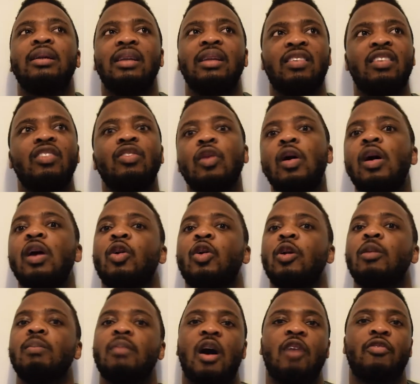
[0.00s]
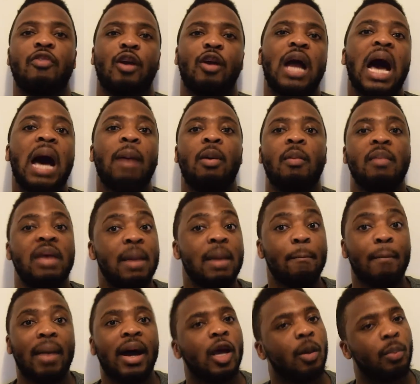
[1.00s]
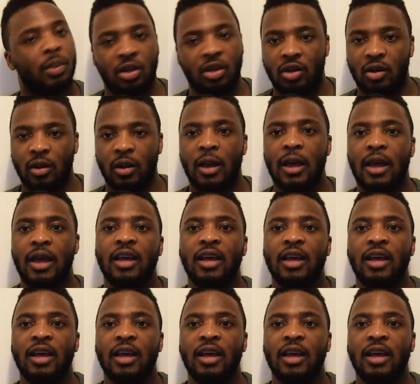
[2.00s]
This is not a good mark for an album, in my opinion.